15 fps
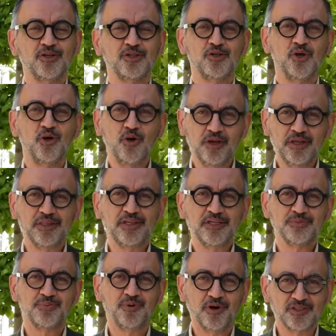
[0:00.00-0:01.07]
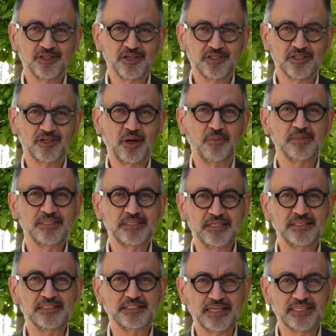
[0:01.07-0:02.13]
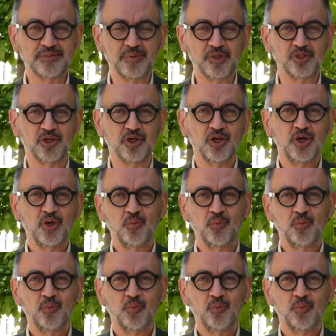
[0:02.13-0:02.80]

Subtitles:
to look at these projects, come and see this exhibition,